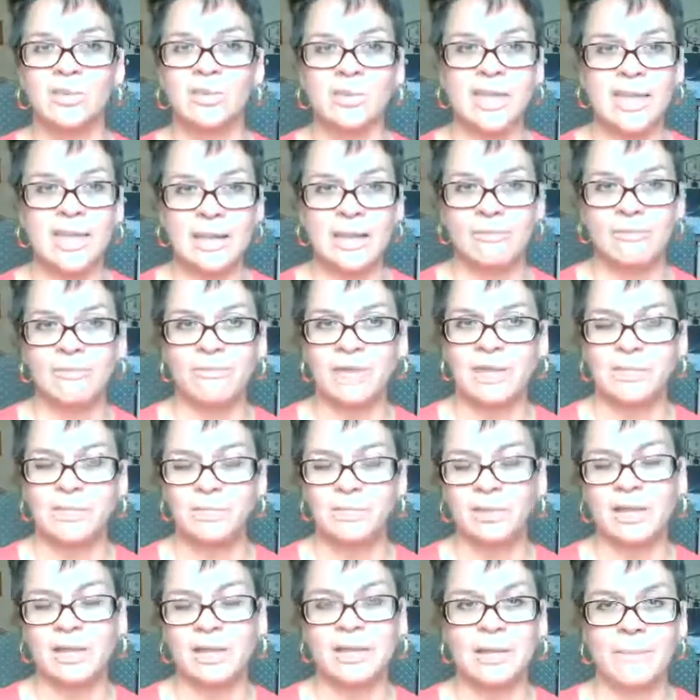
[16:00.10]
keep
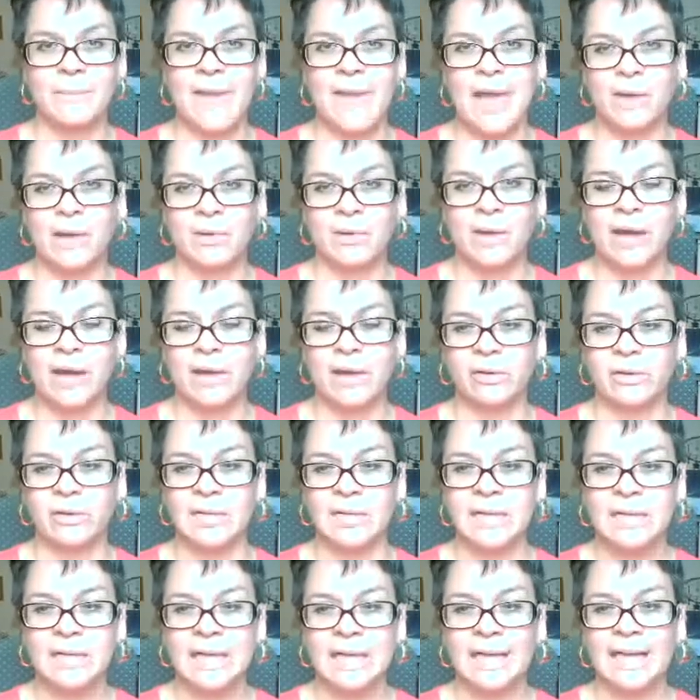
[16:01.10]
Facebook in the background,
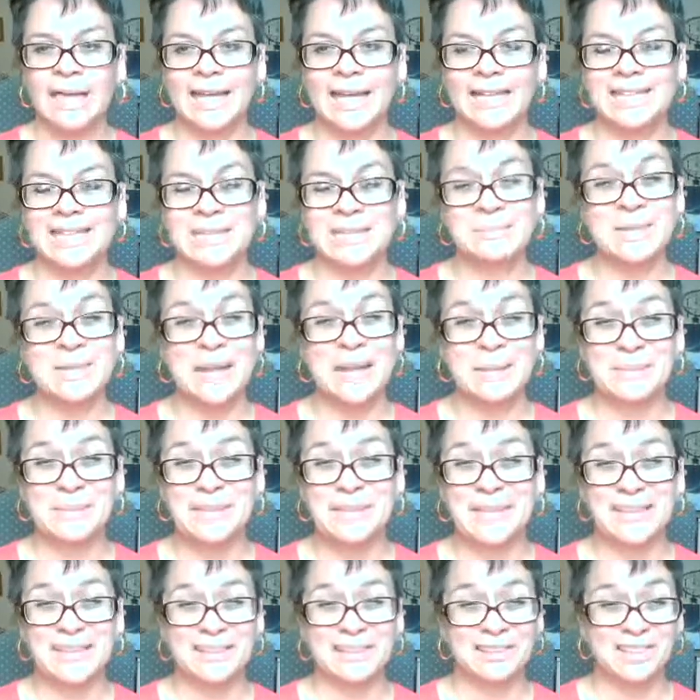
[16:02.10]
and sometimes I
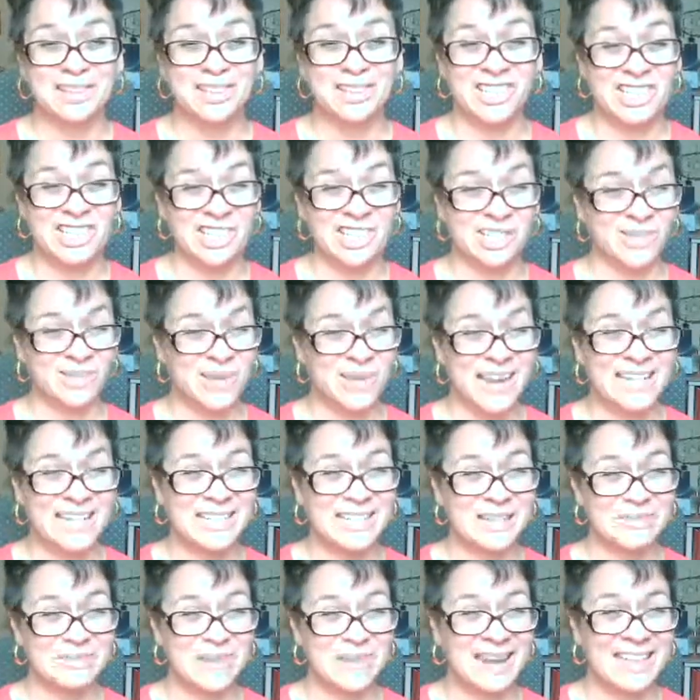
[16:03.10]
get a little
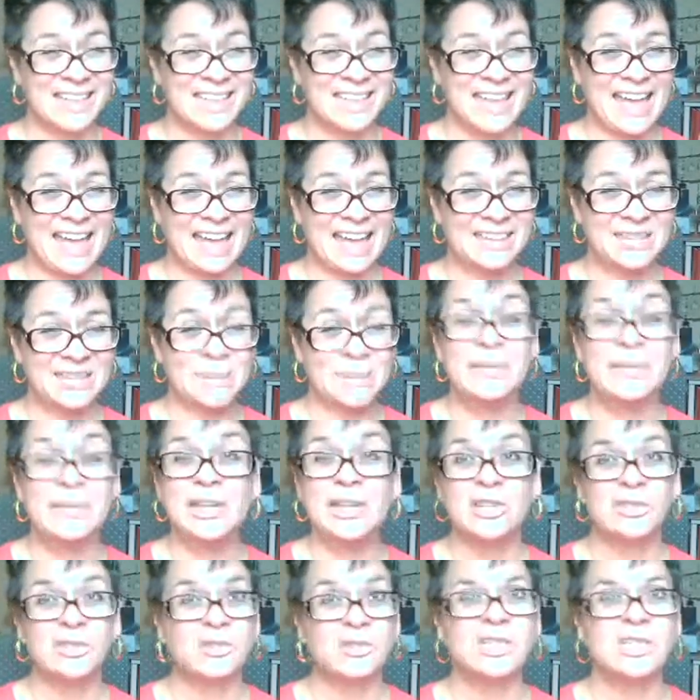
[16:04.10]
distracted by that.
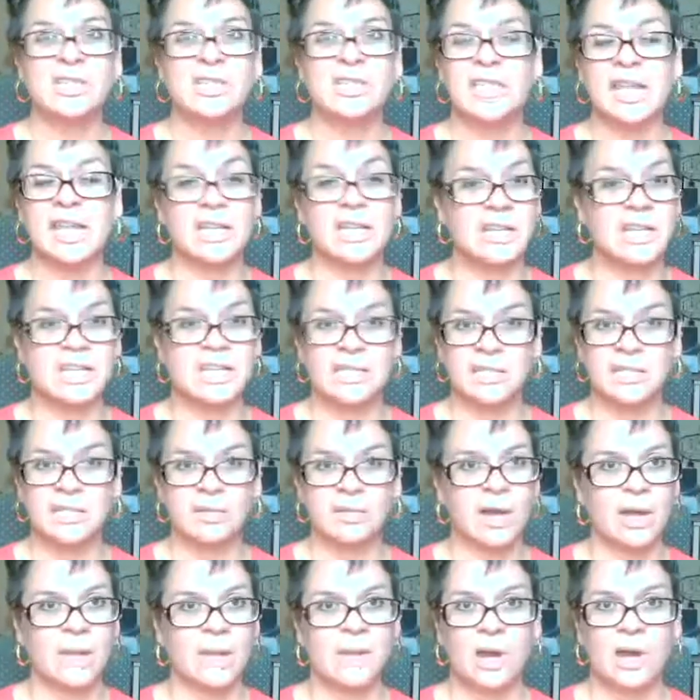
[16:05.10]
Pinterest and
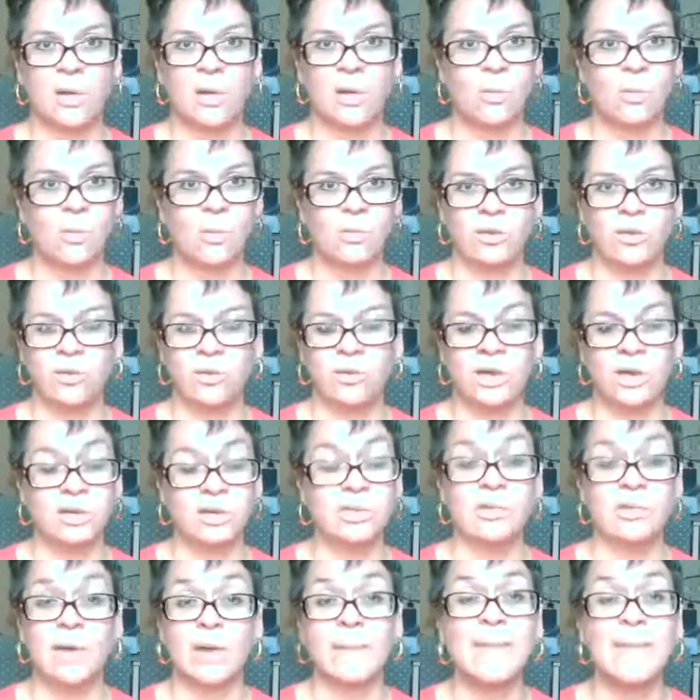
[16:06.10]
Instagram are the worst.
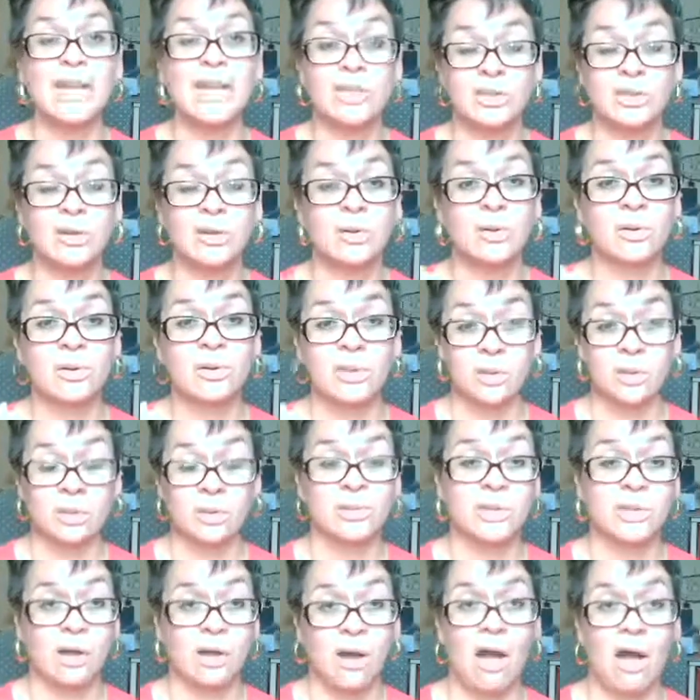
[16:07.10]
So I make sure those
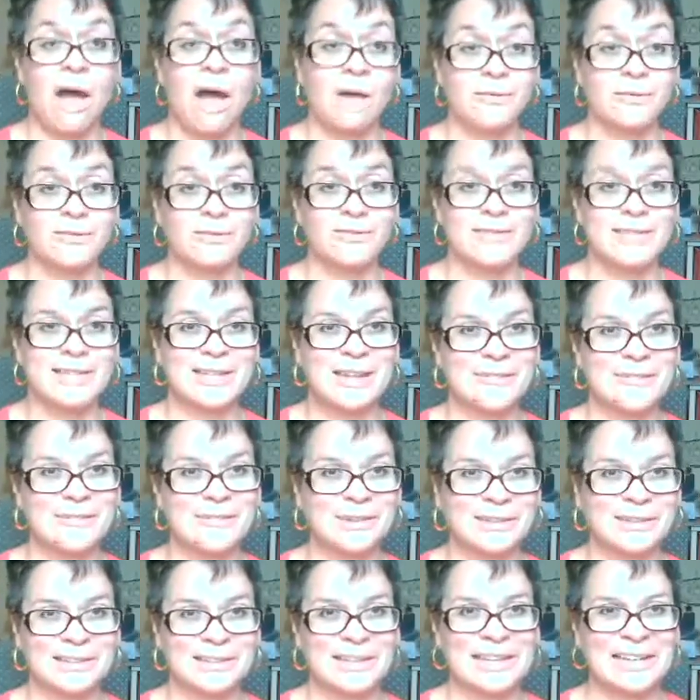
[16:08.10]
are off,
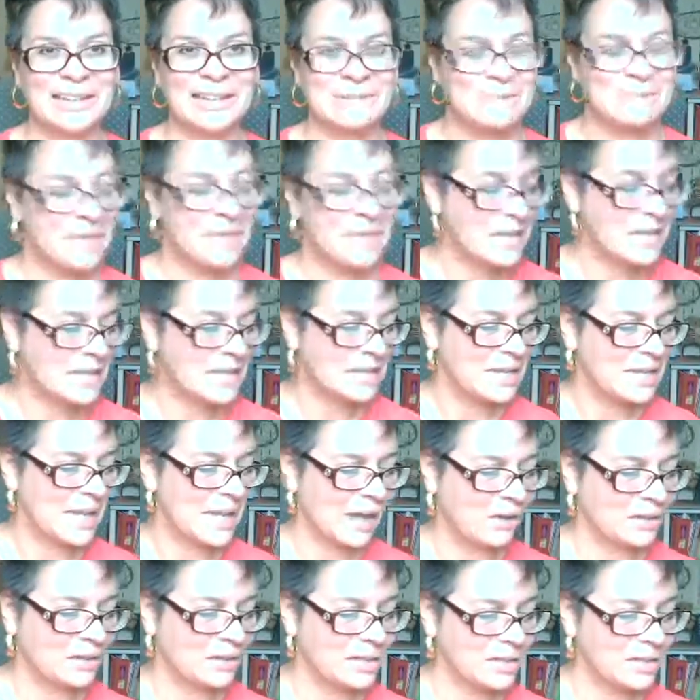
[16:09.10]
definitely.
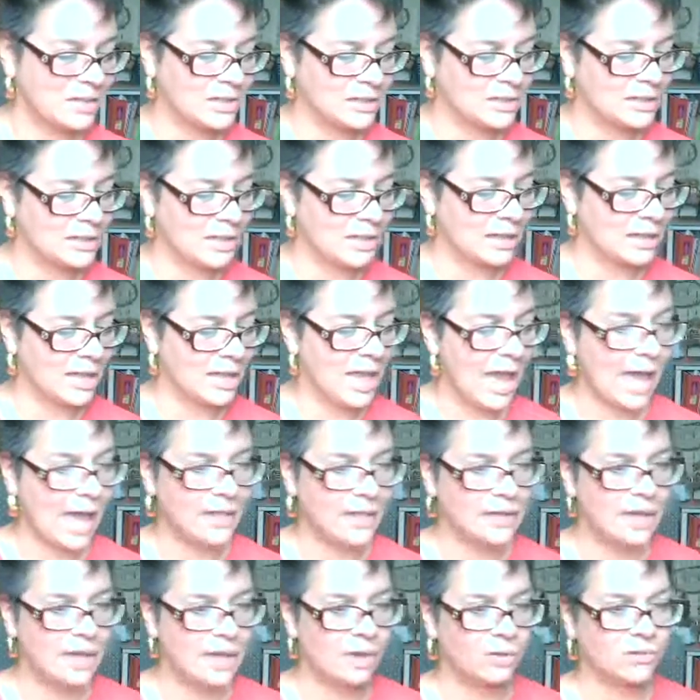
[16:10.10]
Now, in addition to that,
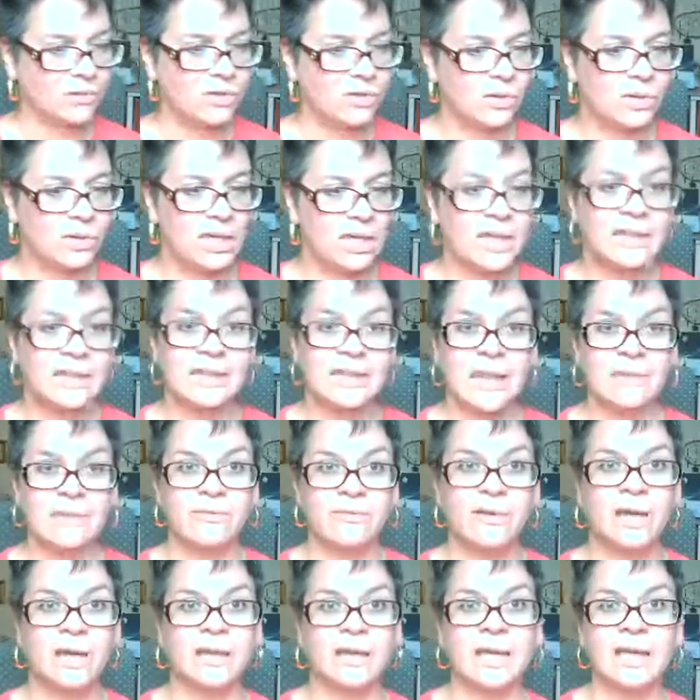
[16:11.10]
now if you get in that
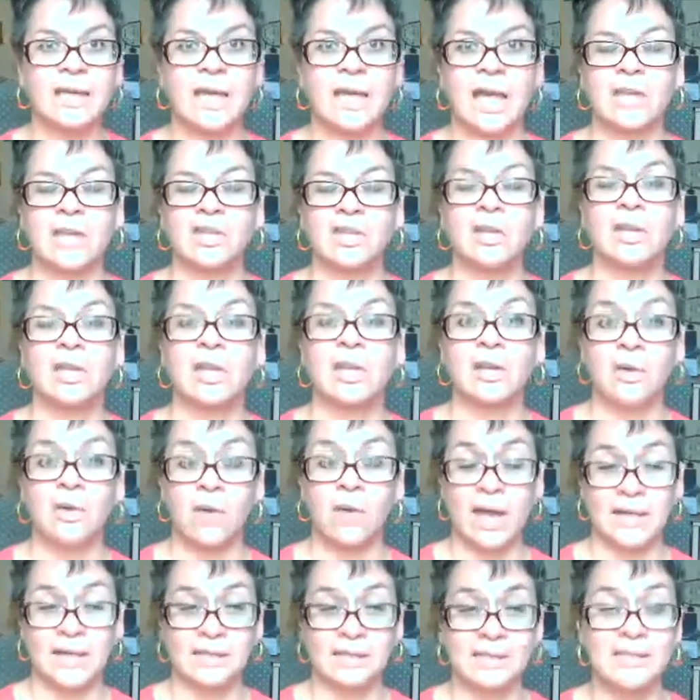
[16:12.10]
funk again, you're going to go
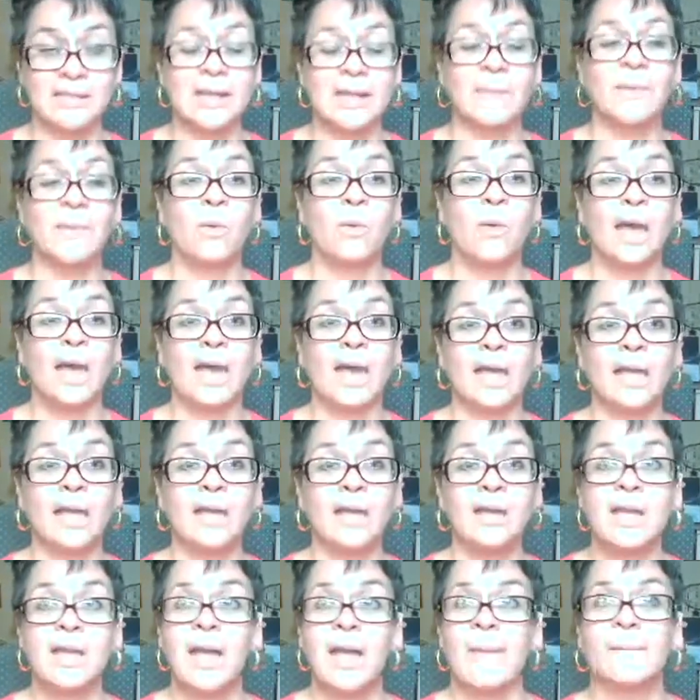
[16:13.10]
ahead and step away,
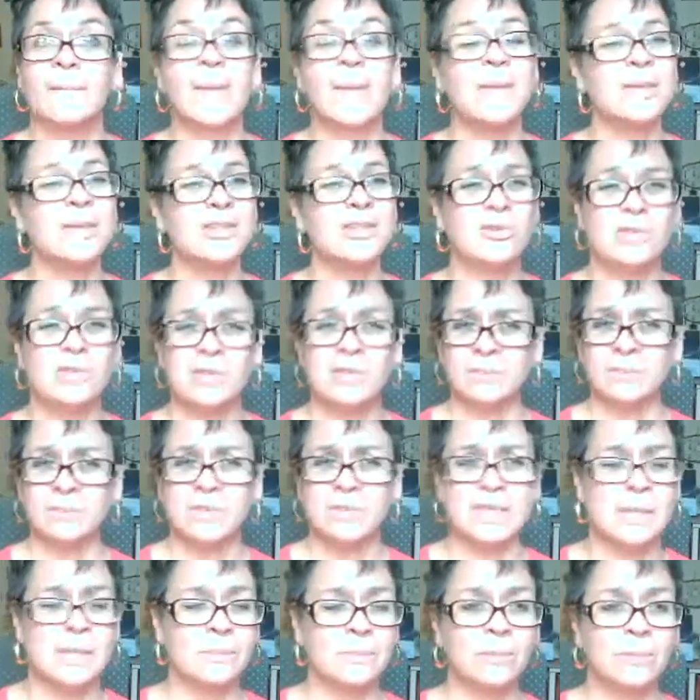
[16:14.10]
maybe do some
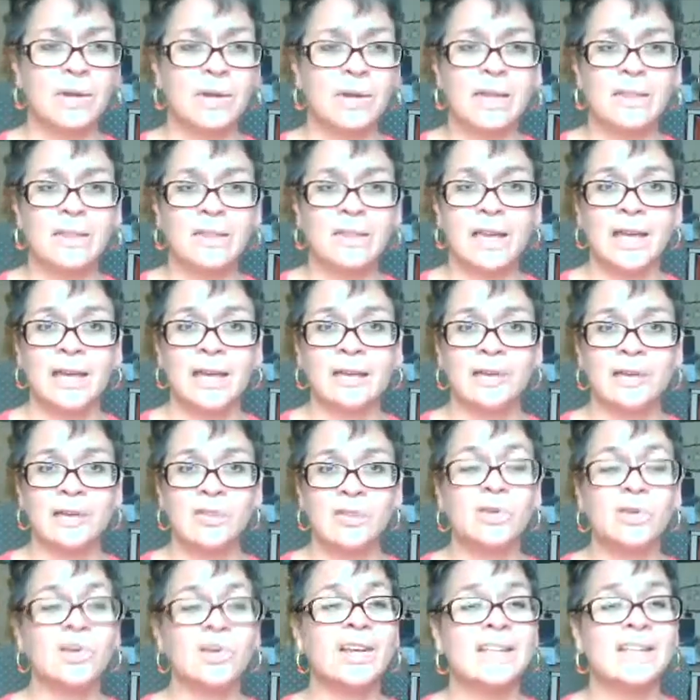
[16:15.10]
deep breathing.
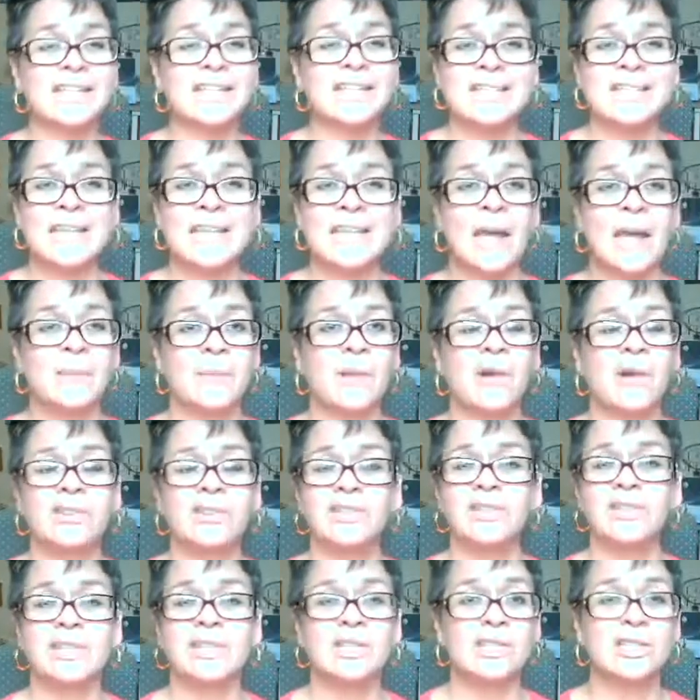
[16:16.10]
During this time, also
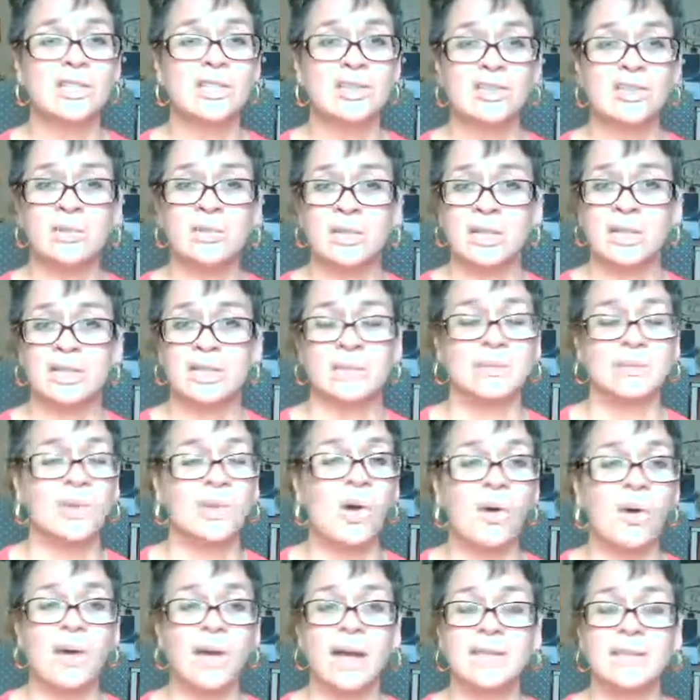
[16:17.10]
consider doing some
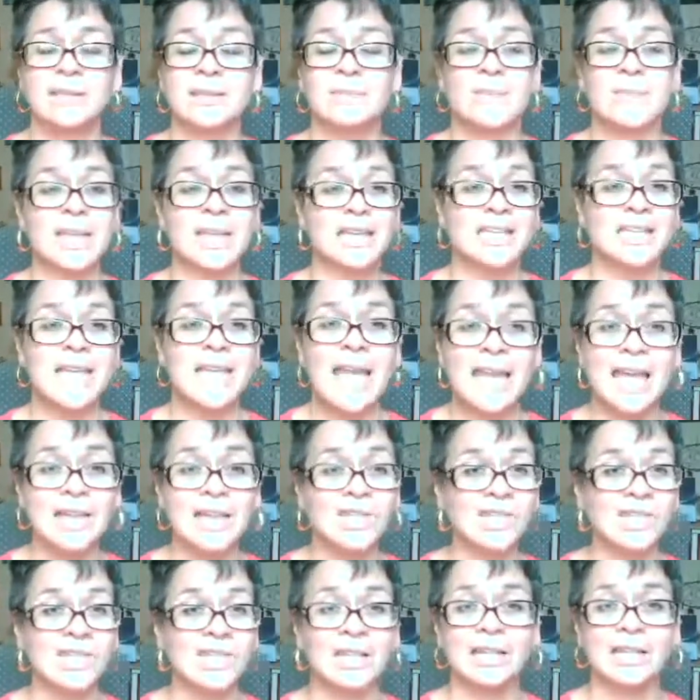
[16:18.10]
yoga, some
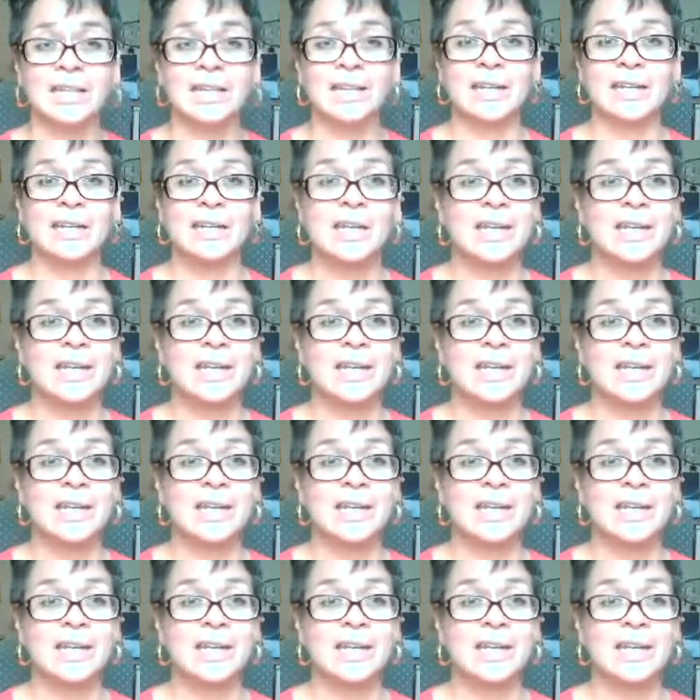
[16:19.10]
meditation,